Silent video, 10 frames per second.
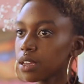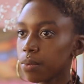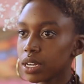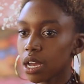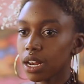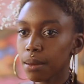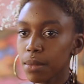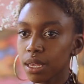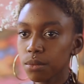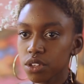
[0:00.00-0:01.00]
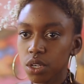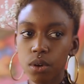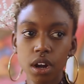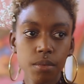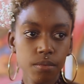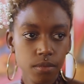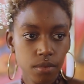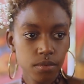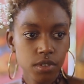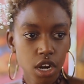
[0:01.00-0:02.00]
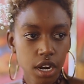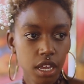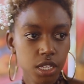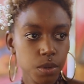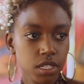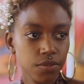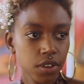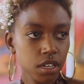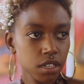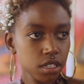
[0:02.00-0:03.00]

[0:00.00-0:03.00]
but now like making music where I'm targeting a specific